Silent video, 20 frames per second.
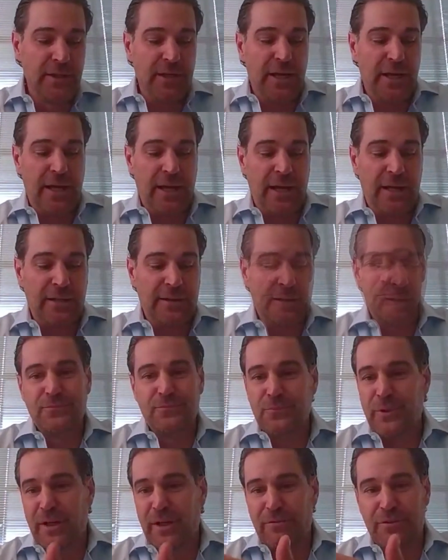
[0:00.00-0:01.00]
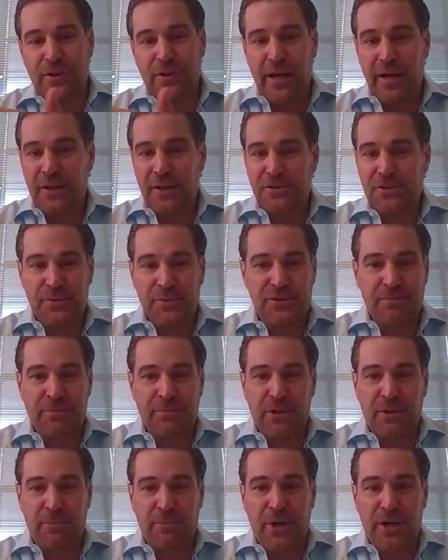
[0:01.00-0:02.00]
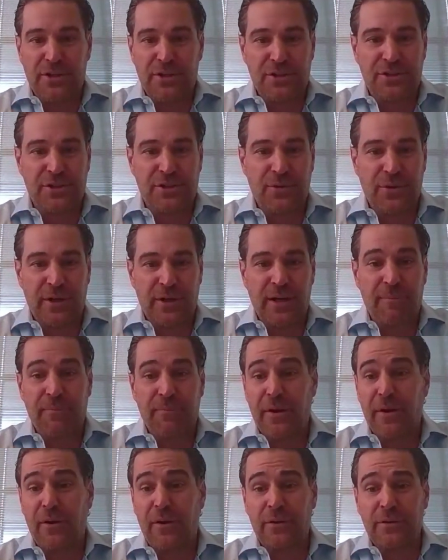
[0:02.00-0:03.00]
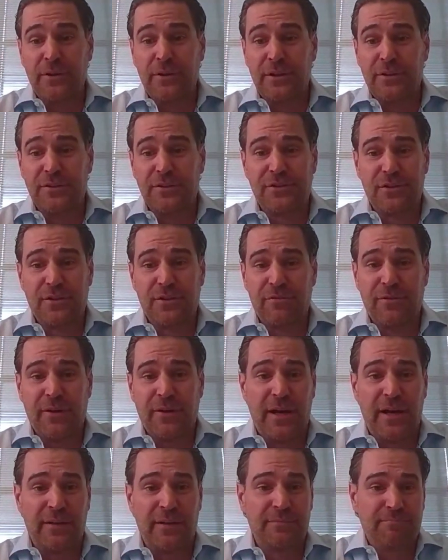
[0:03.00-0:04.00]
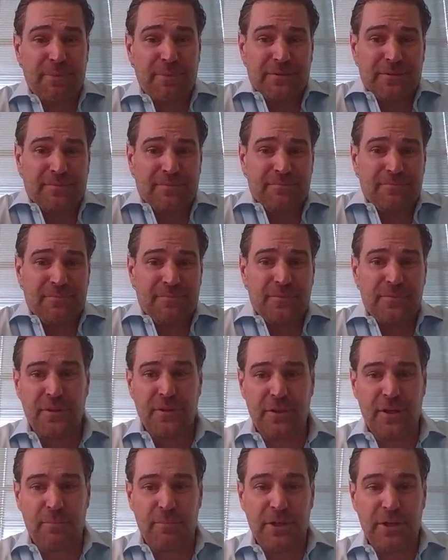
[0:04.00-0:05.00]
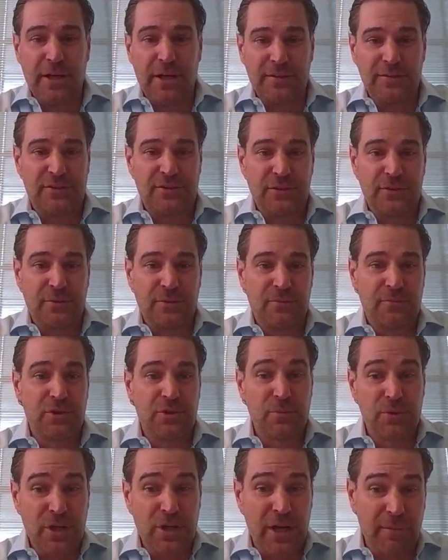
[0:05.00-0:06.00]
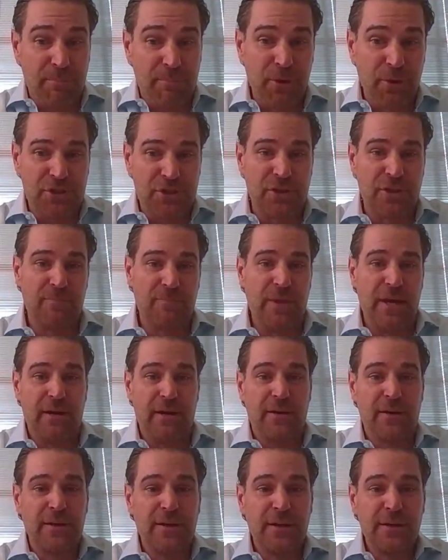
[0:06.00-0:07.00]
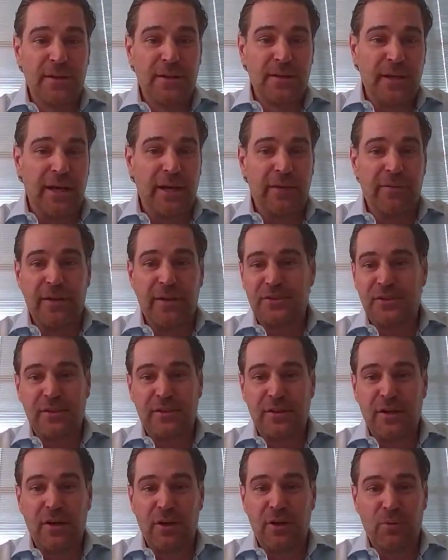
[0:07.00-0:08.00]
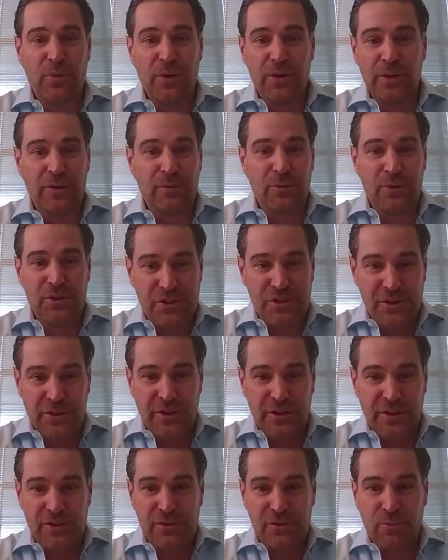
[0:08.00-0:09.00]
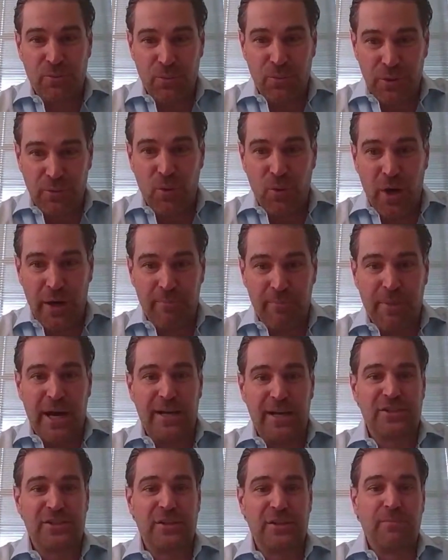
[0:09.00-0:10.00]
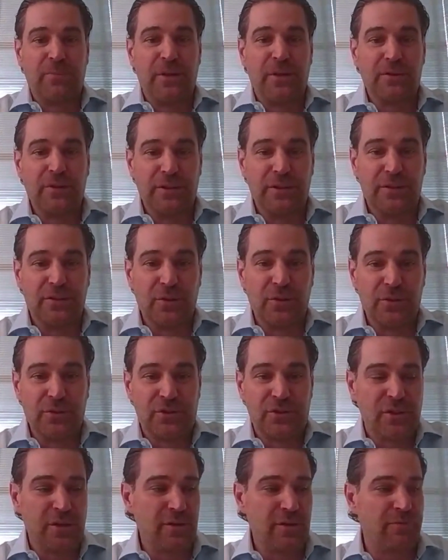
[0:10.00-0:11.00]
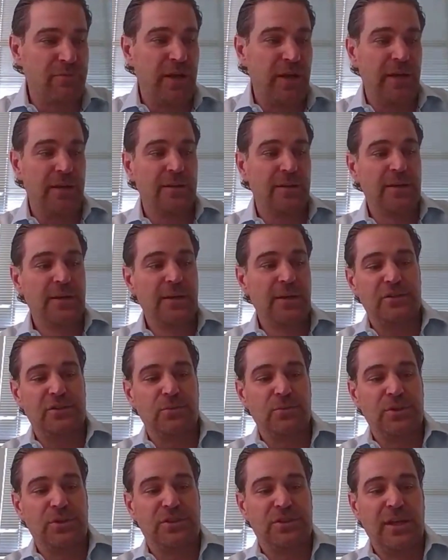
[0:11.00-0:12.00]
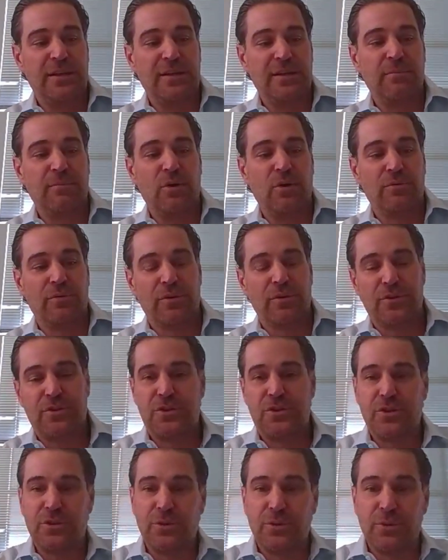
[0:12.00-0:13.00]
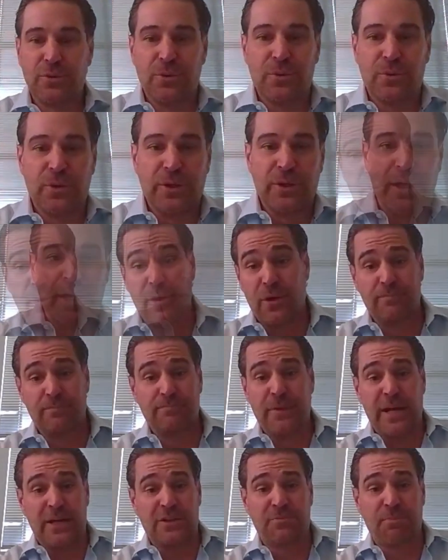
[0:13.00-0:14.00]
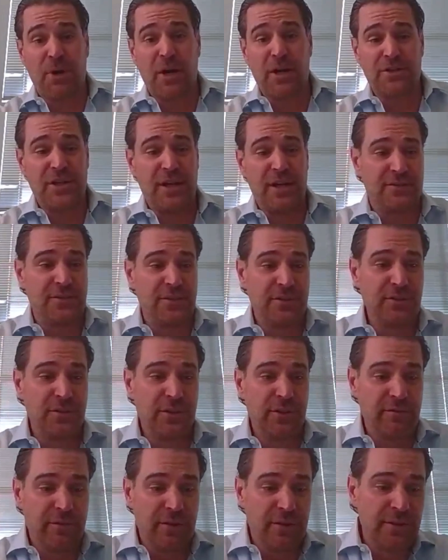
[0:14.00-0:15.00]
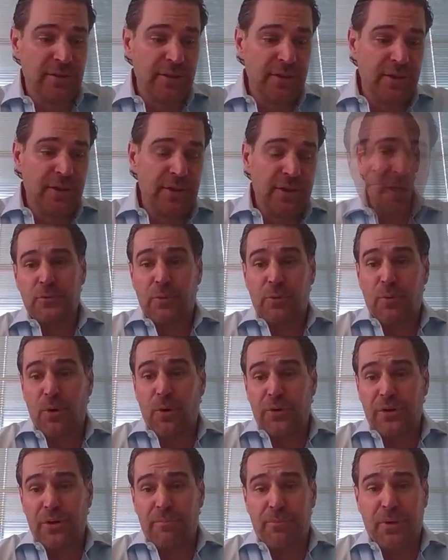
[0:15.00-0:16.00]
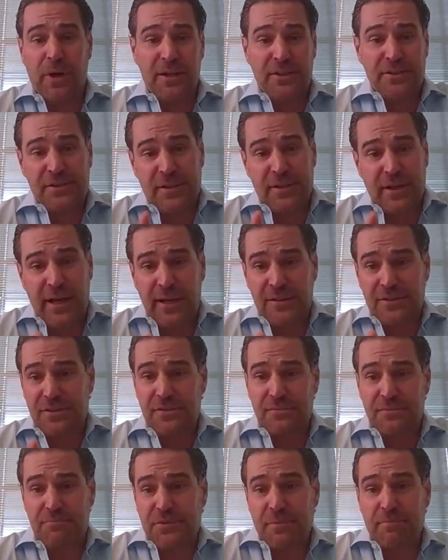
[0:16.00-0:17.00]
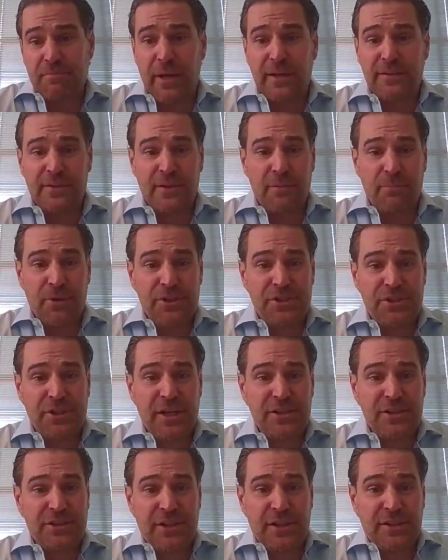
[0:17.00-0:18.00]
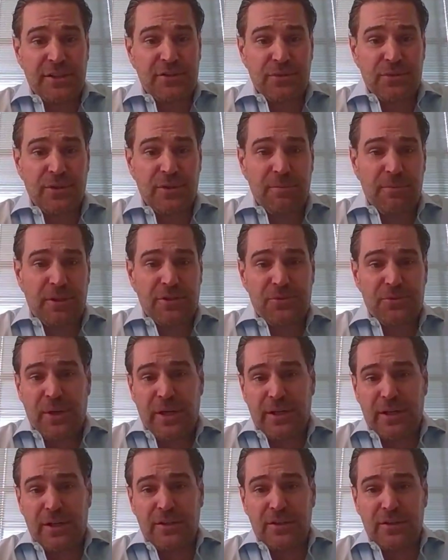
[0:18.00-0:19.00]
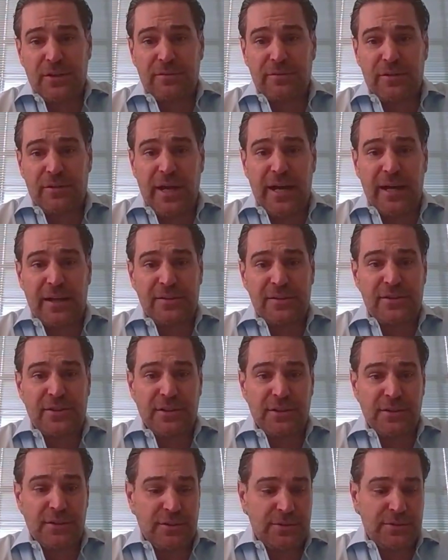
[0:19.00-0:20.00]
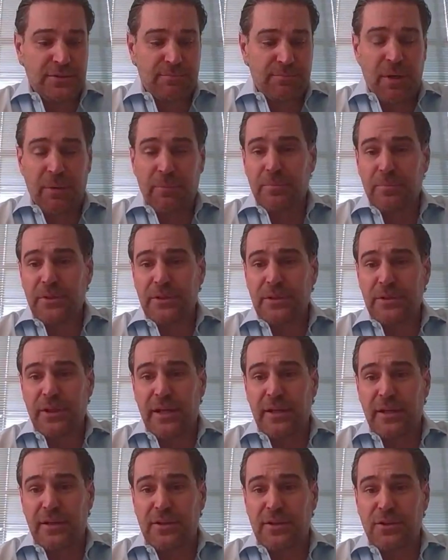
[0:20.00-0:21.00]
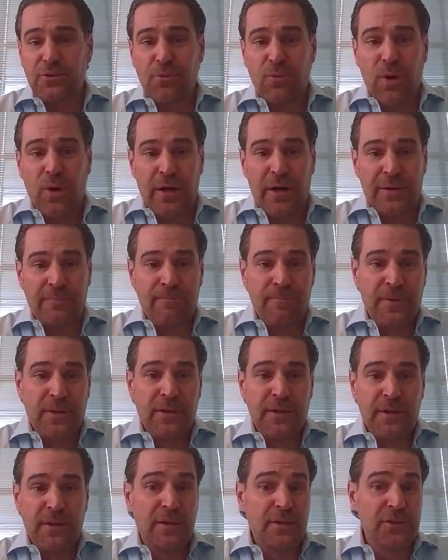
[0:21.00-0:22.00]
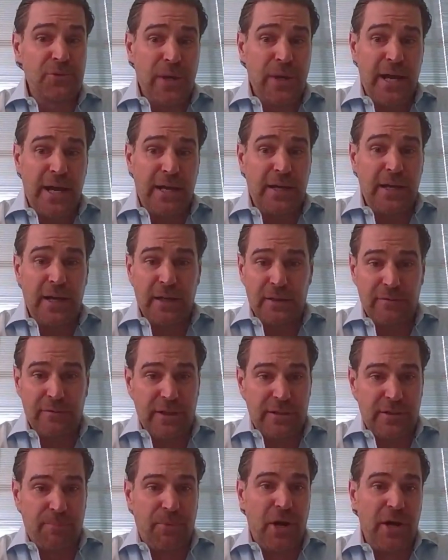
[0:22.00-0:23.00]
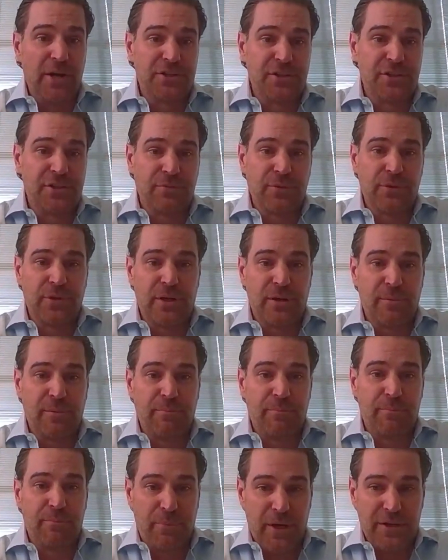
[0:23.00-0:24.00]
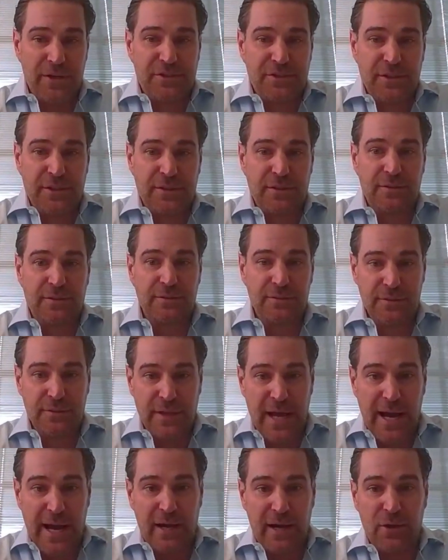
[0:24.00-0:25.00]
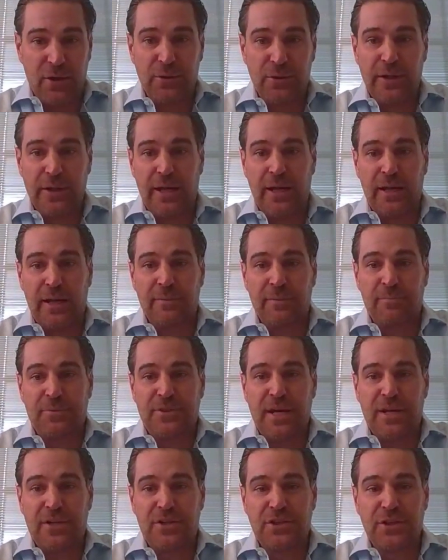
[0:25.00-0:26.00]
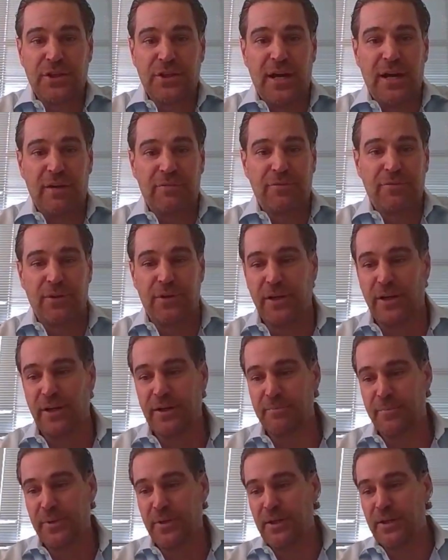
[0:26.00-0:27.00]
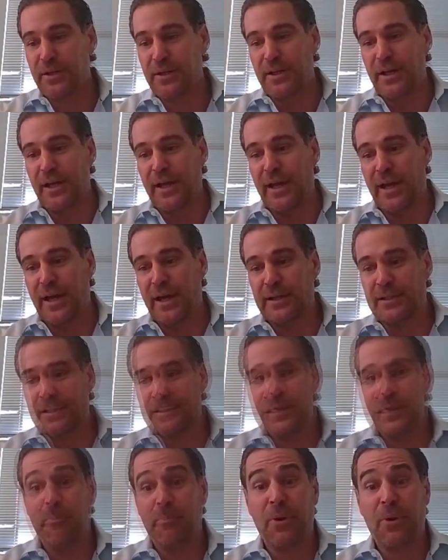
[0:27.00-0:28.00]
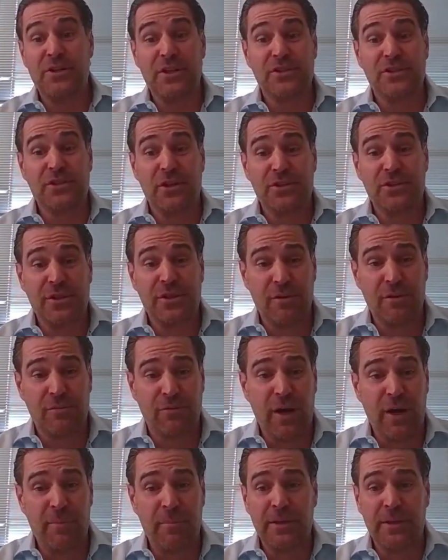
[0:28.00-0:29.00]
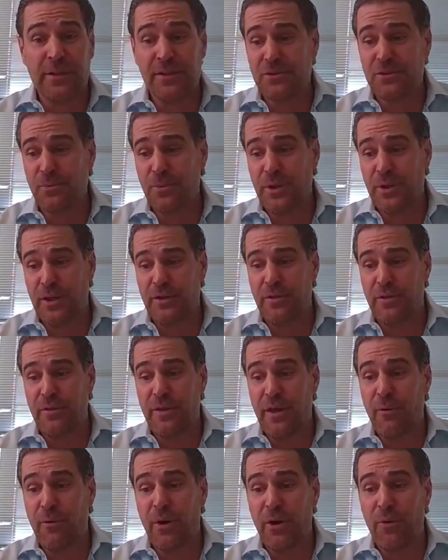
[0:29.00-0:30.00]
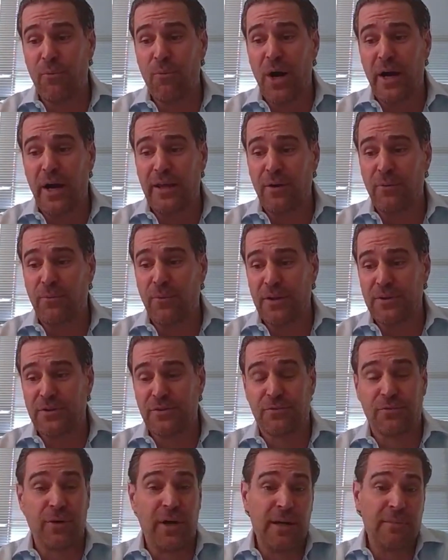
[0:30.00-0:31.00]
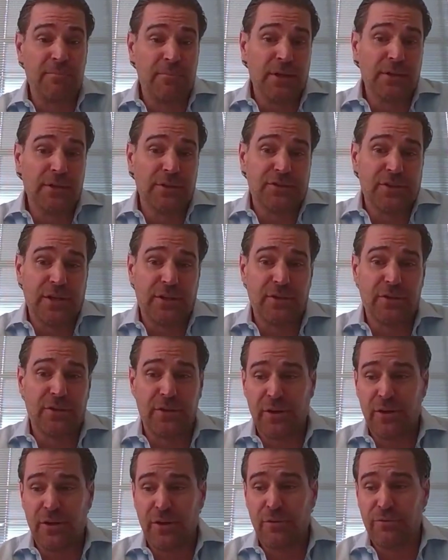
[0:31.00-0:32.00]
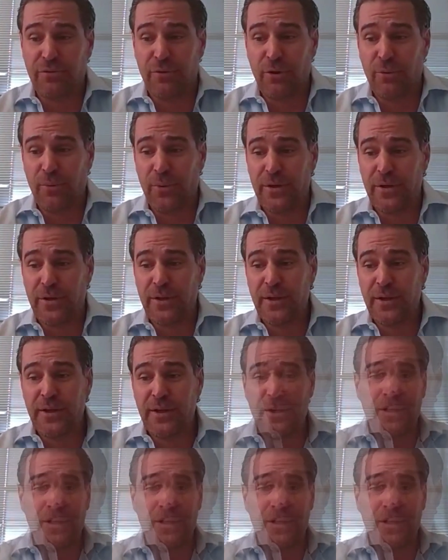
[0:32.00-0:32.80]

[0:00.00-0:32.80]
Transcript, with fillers: And we have clients with some other projects going up that aren't LEED certified, but they're going to be done soon. So we try to push them there. And they said, no, really, we're serious. We want to buy something LEED gold certified. So we sent them over to our next project to deliver. We quoted a price that has some baked in appreciation into it because we're not going to deliver that until probably late Q1. So we had to elevate the price if we we're going to price it now and potentially offer it up and that project starts into framing this week. They want to walk it once frame, but it looks like they're going to go forward.